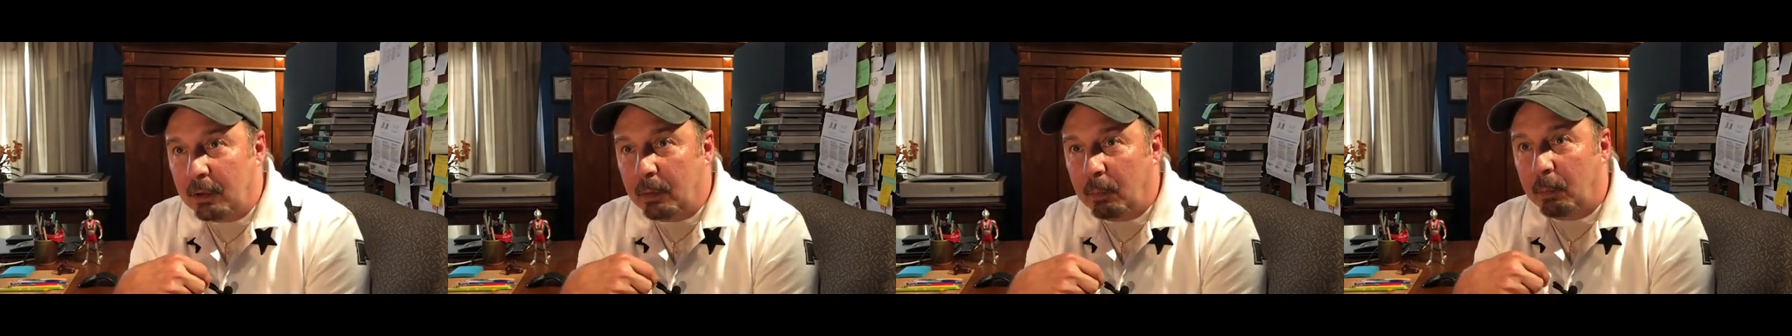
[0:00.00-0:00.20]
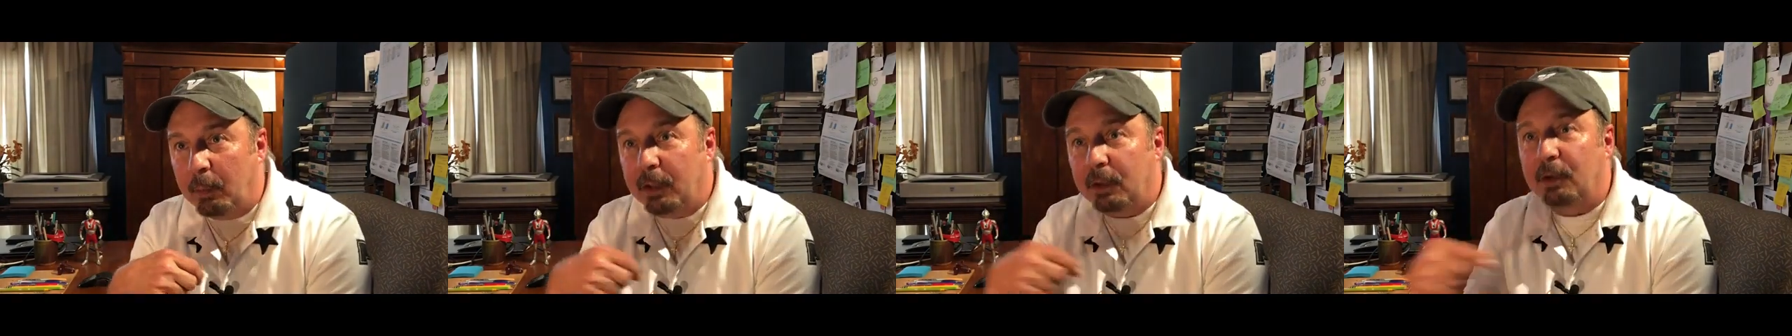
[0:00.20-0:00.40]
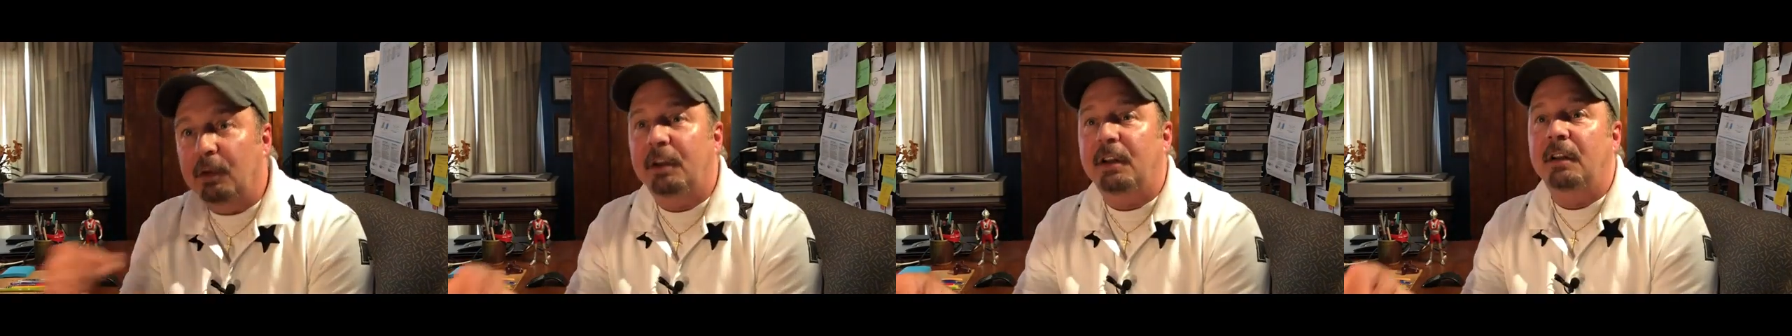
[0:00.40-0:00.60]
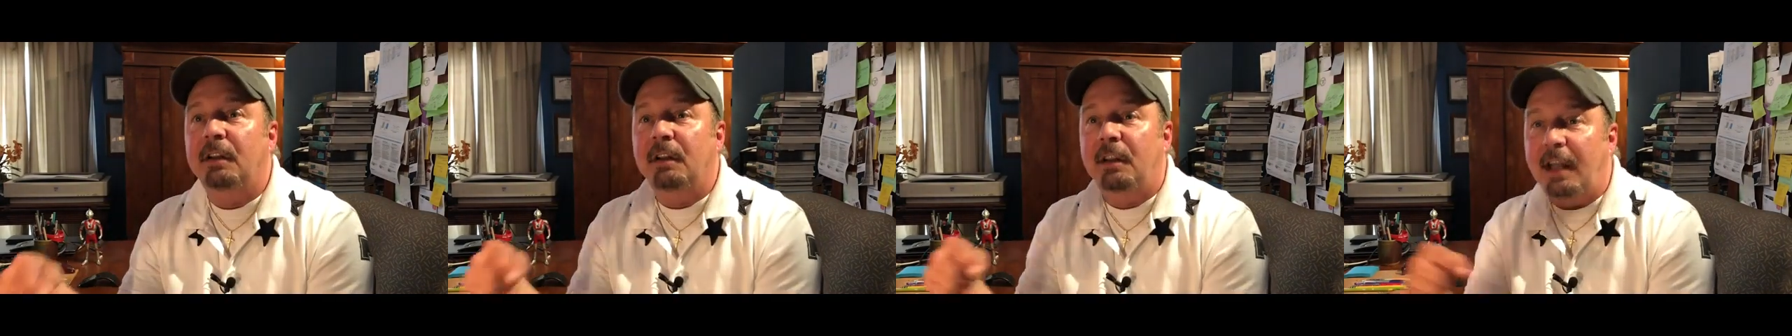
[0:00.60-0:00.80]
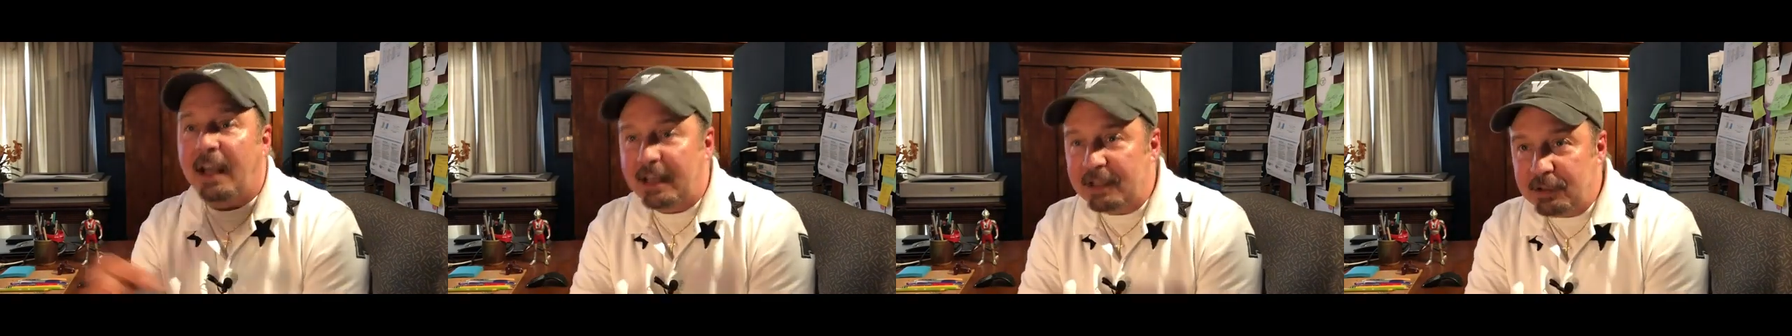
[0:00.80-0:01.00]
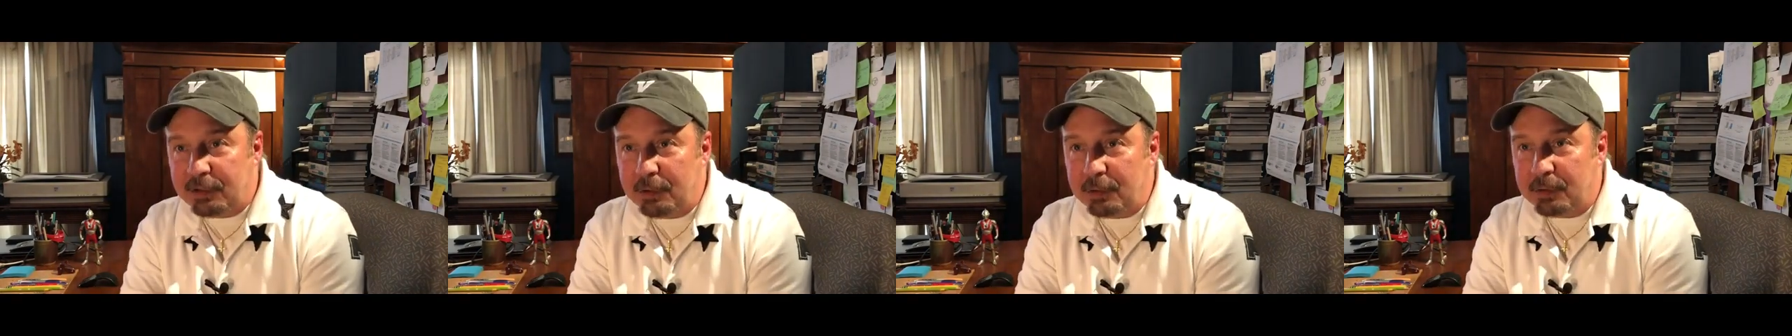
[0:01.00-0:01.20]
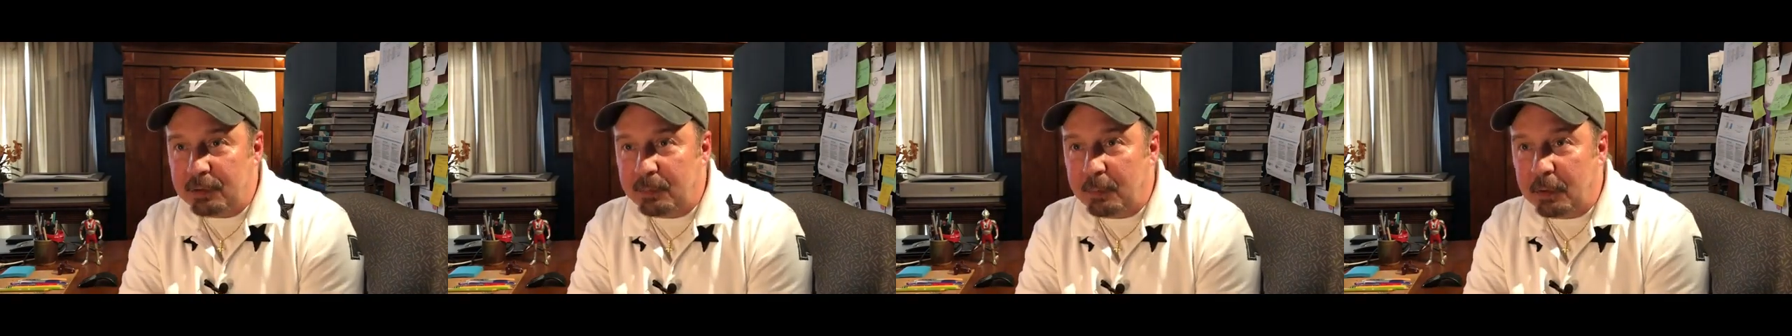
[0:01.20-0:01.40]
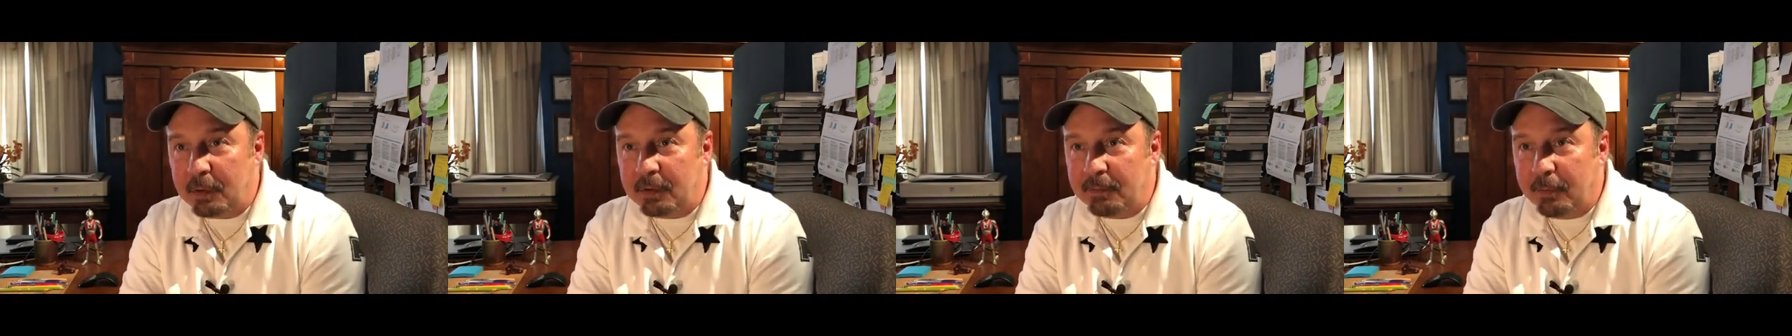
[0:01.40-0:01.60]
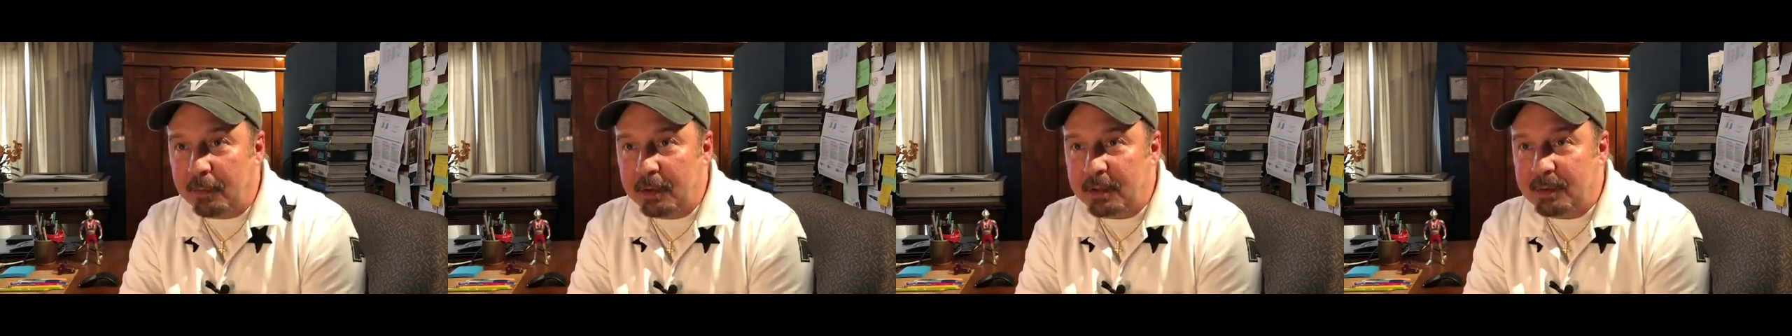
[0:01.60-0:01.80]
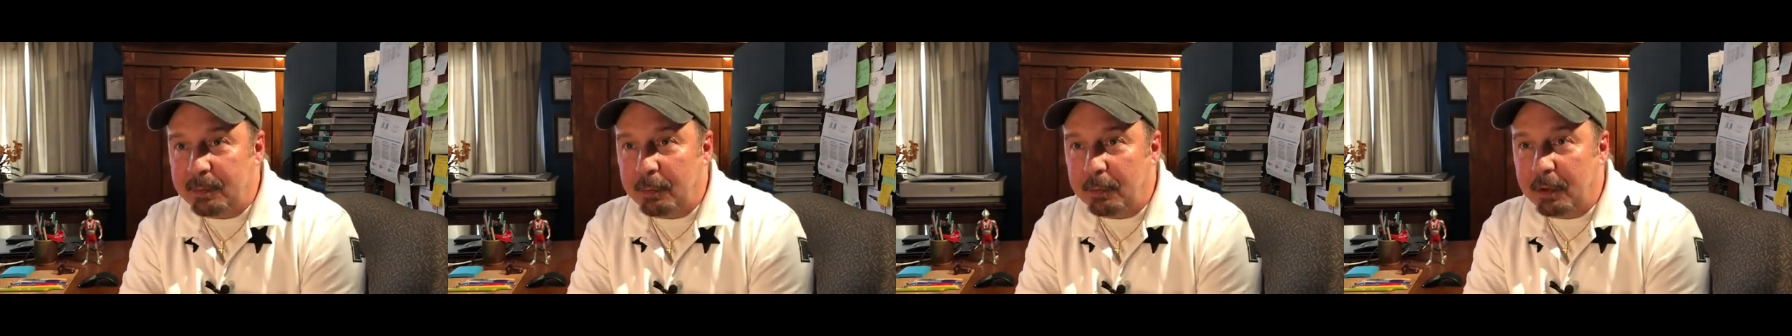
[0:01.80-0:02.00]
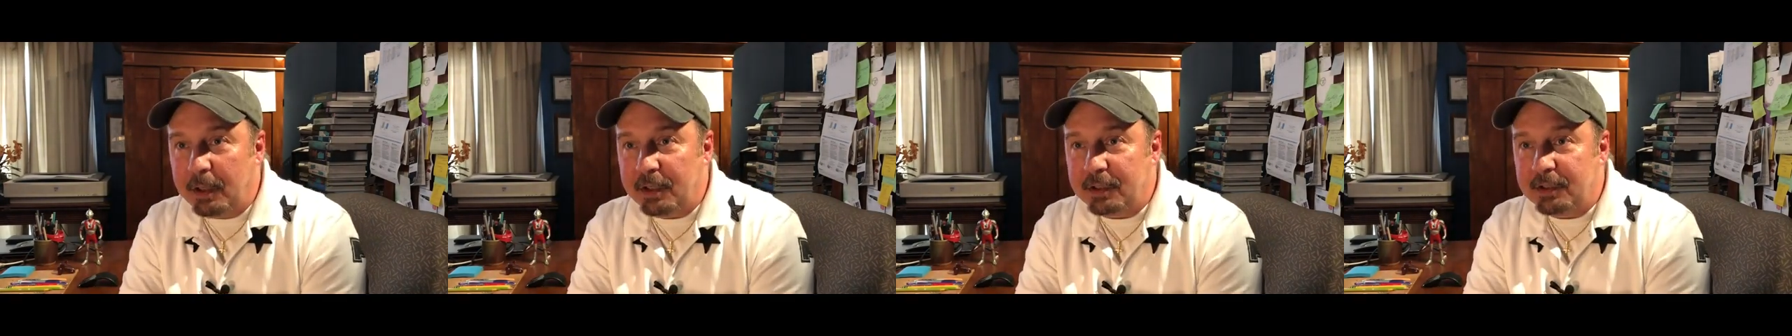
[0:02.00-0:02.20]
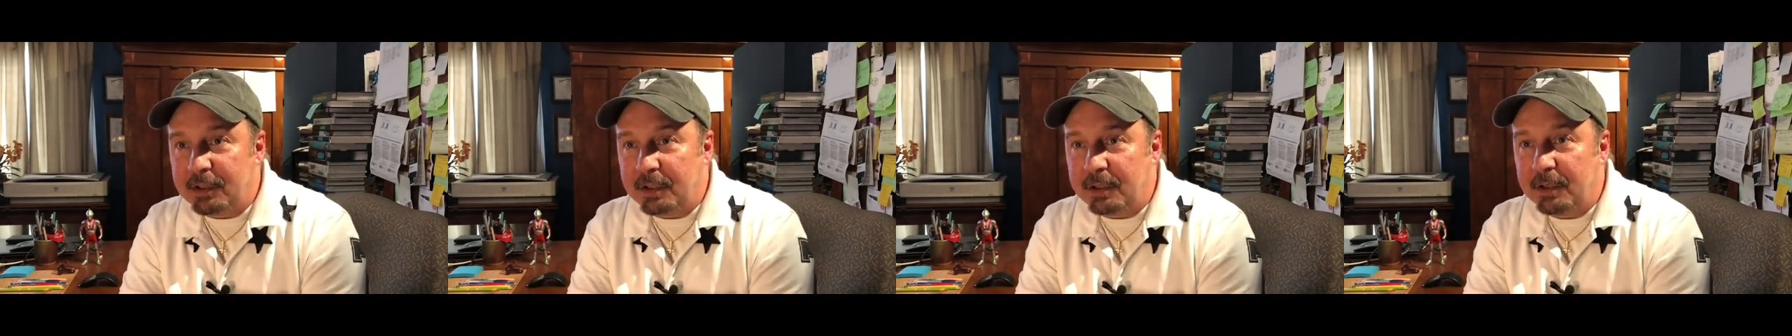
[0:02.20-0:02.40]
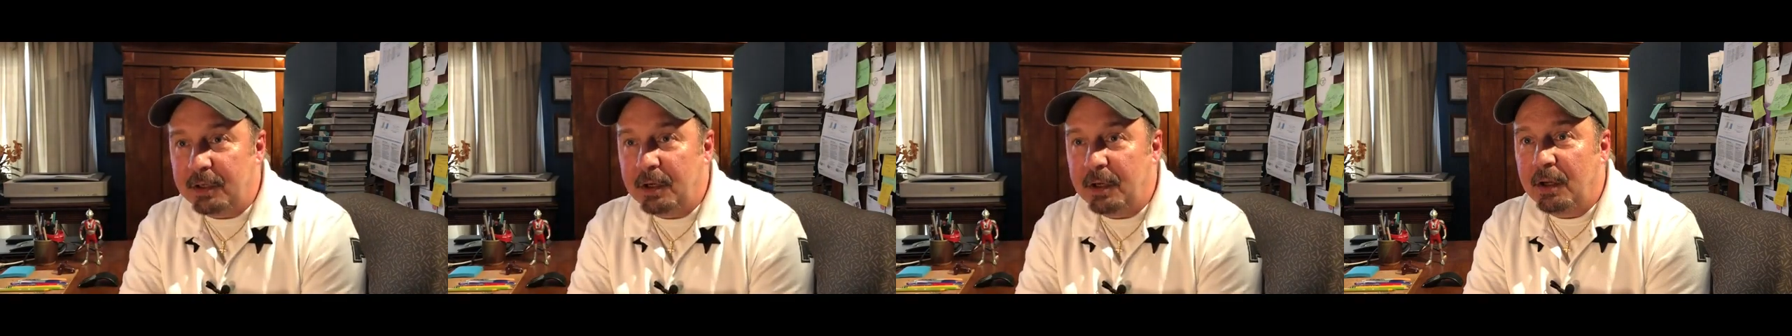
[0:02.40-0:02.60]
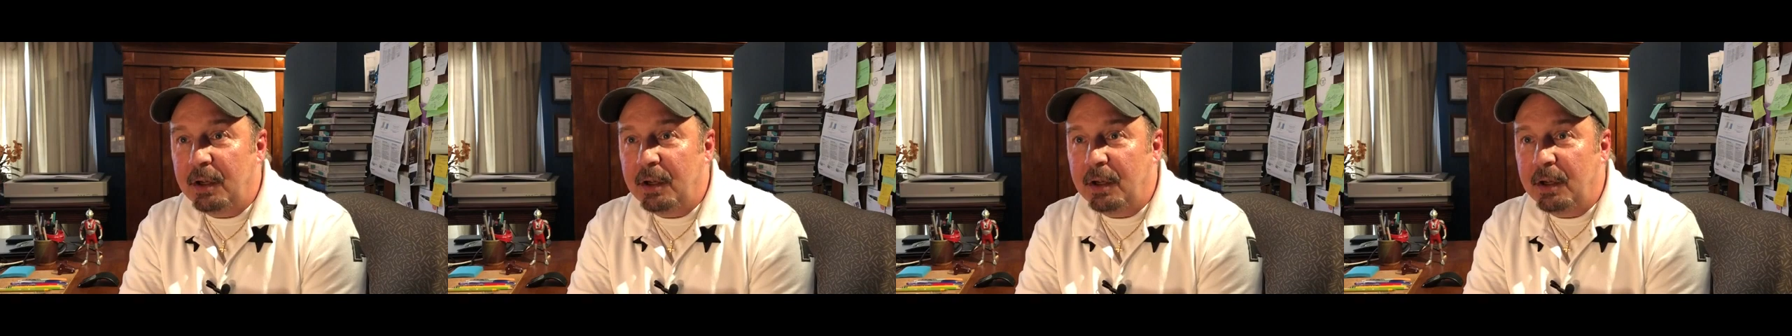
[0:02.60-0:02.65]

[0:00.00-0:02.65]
We look at last year's book for inspiration.